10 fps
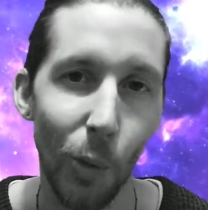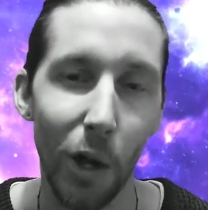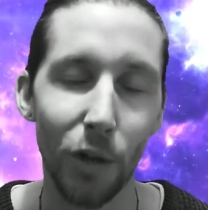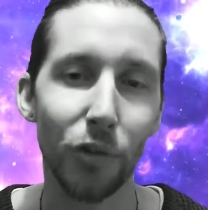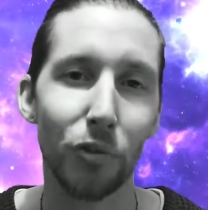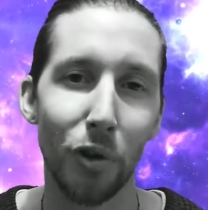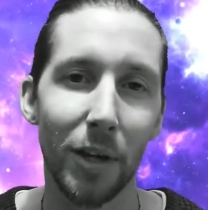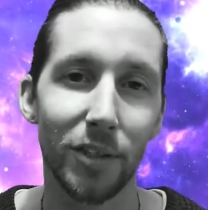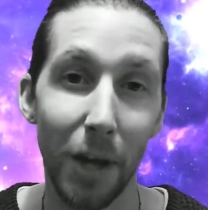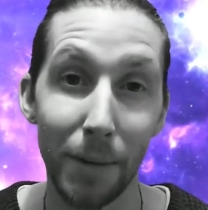are not
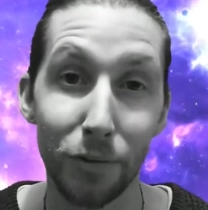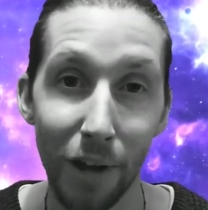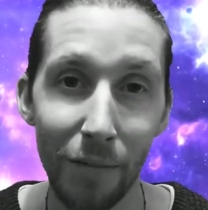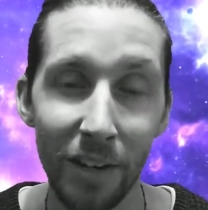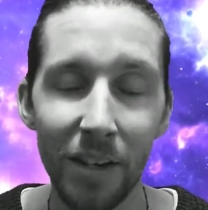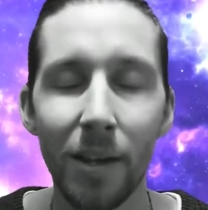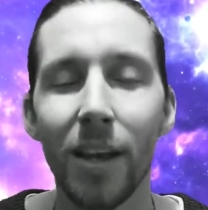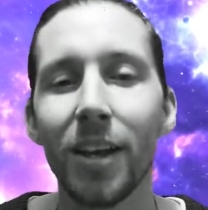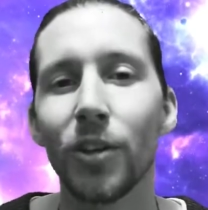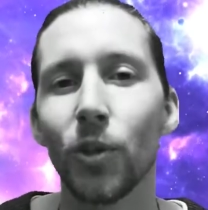a time traveler,
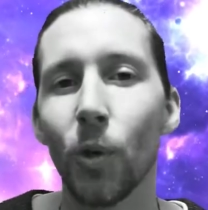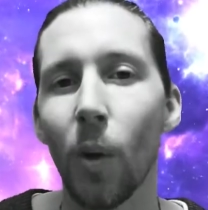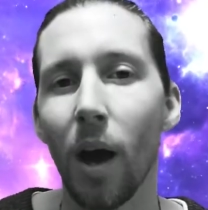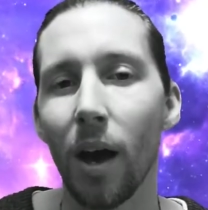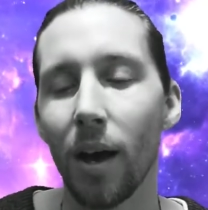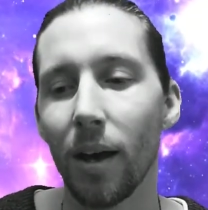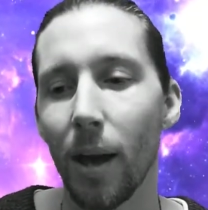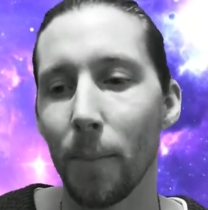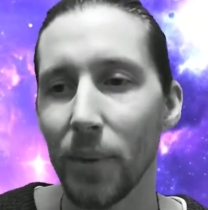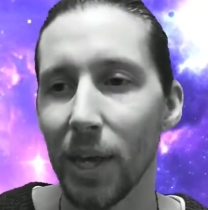you are
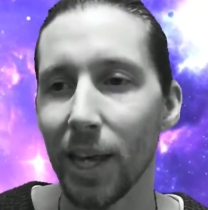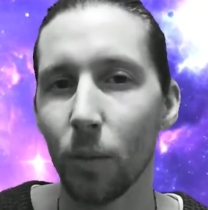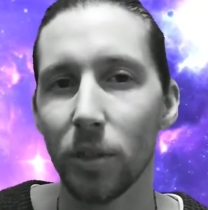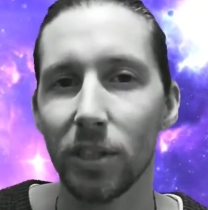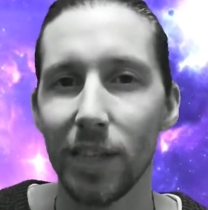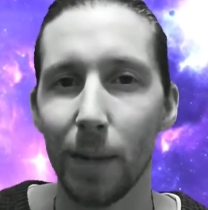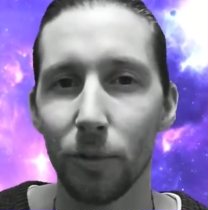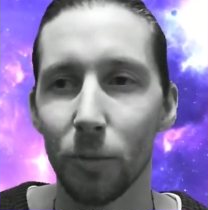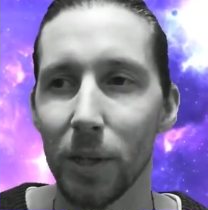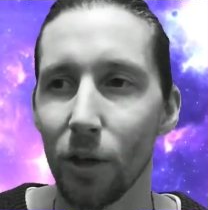a being which is able
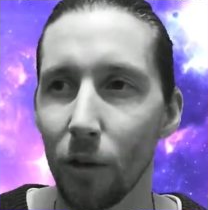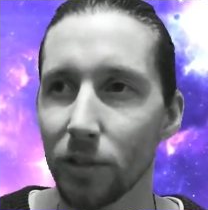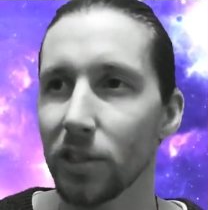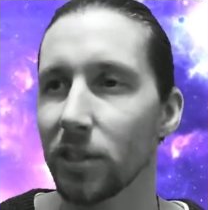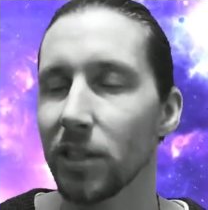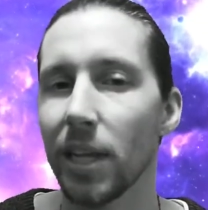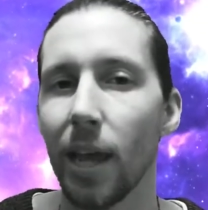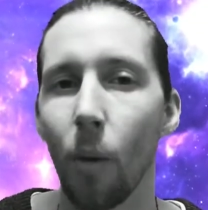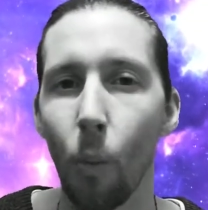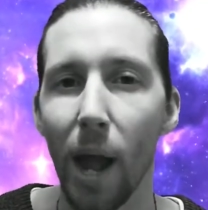to be consciously
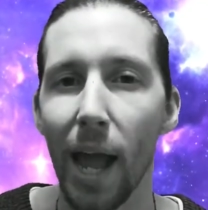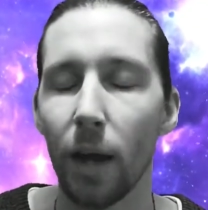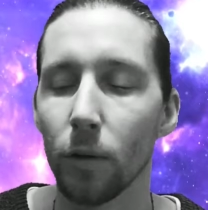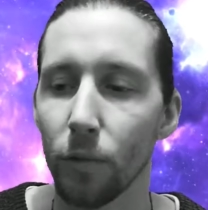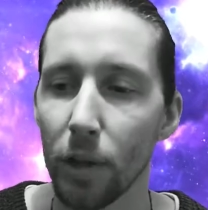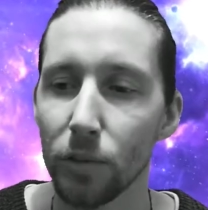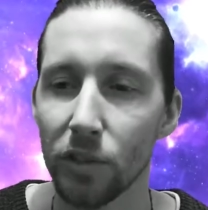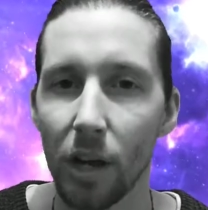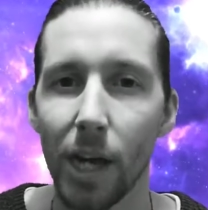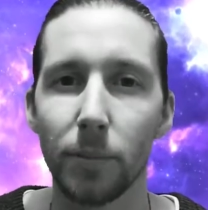aware of those
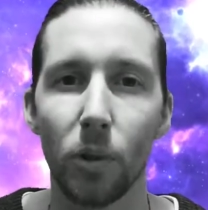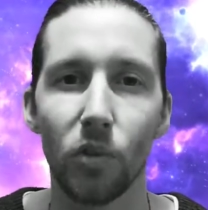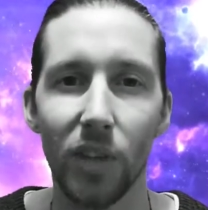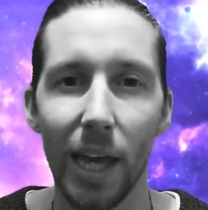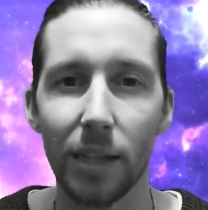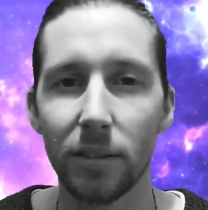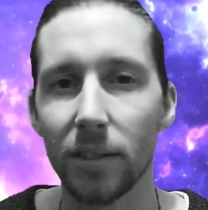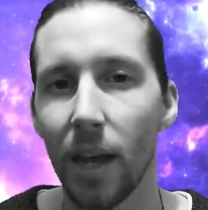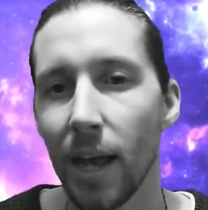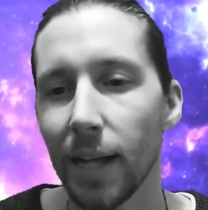times, those dates,
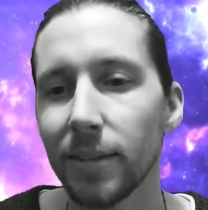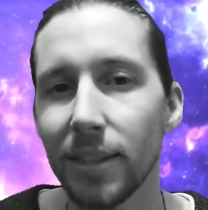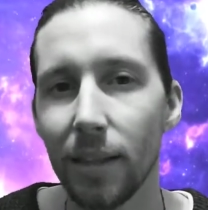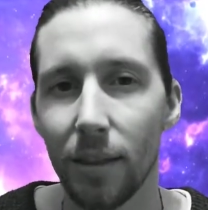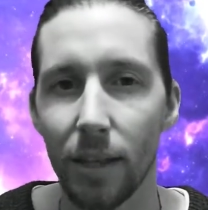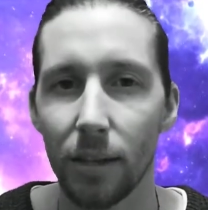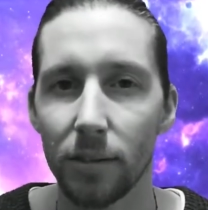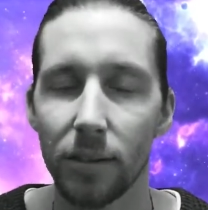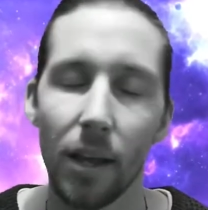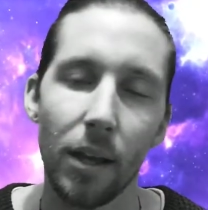and see
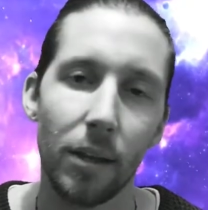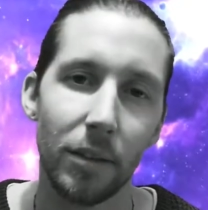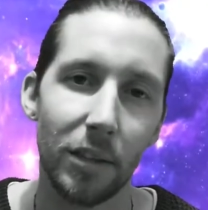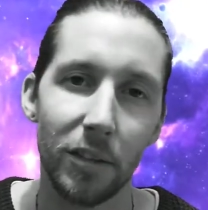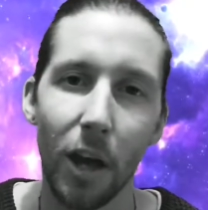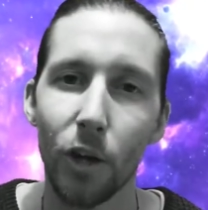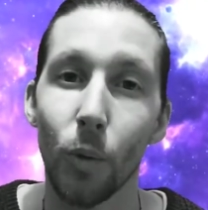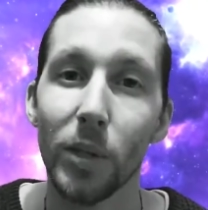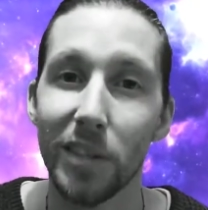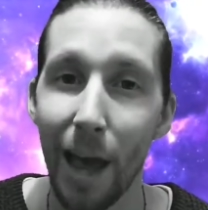things. This can't
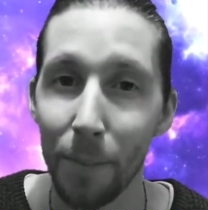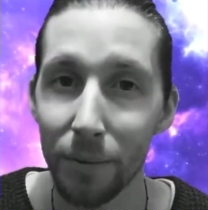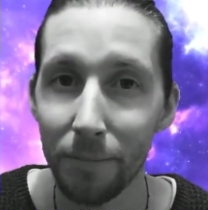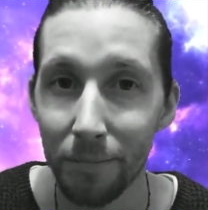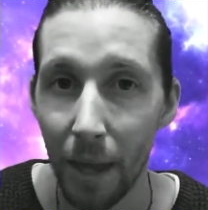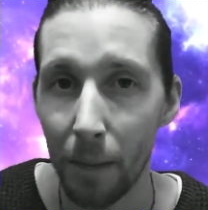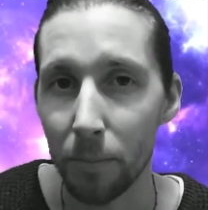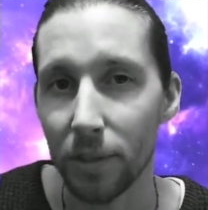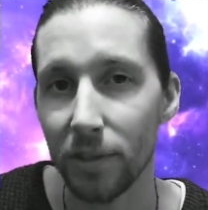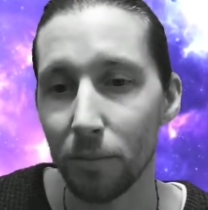always happen,
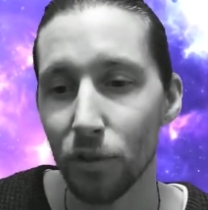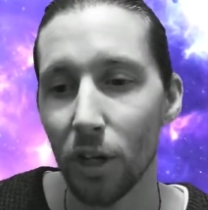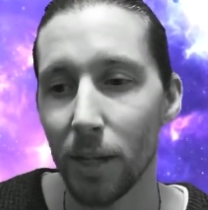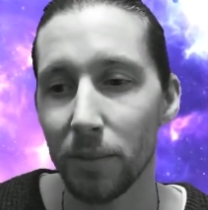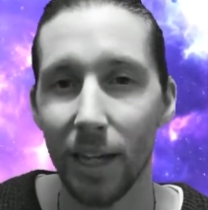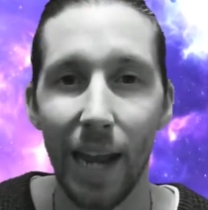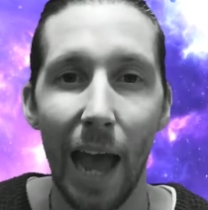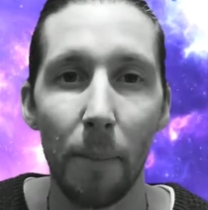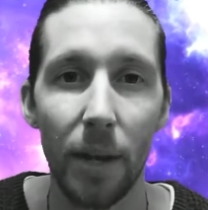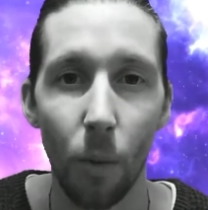but sometimes it can
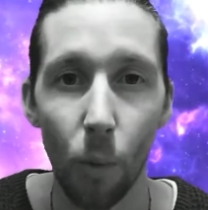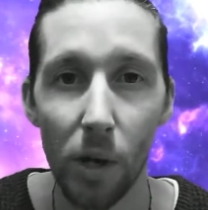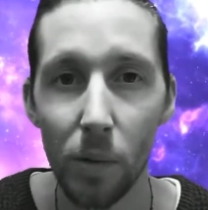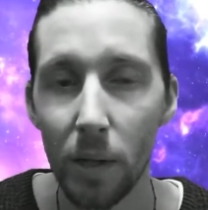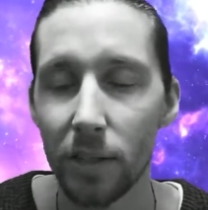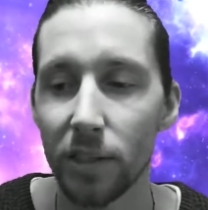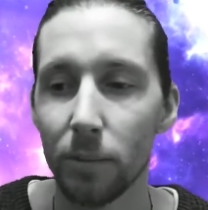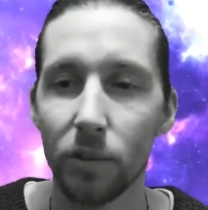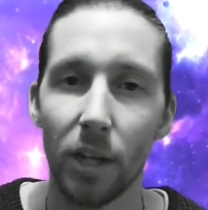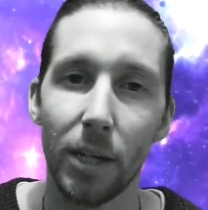happen at will,
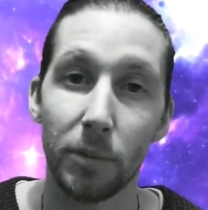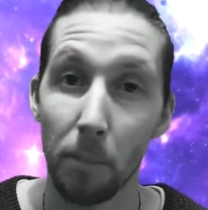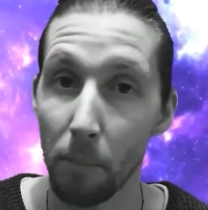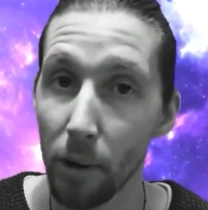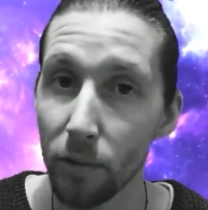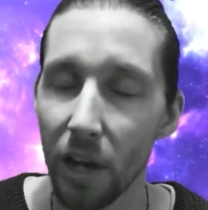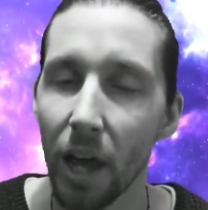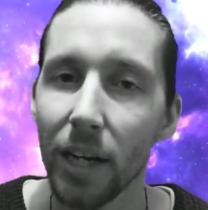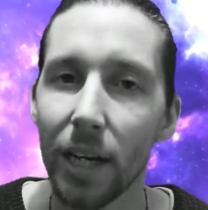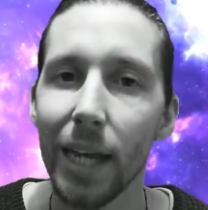sometimes, and most
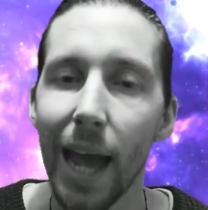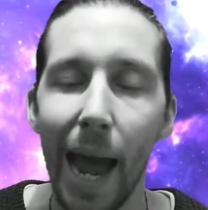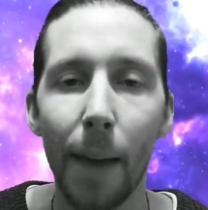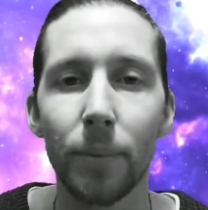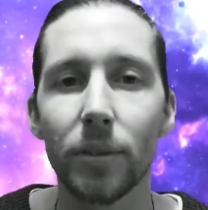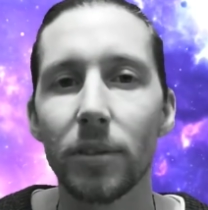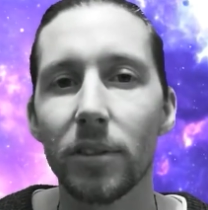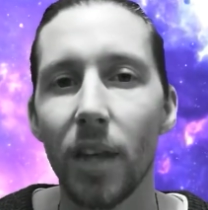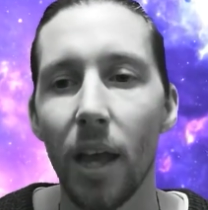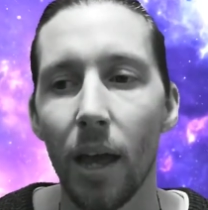likely, it happens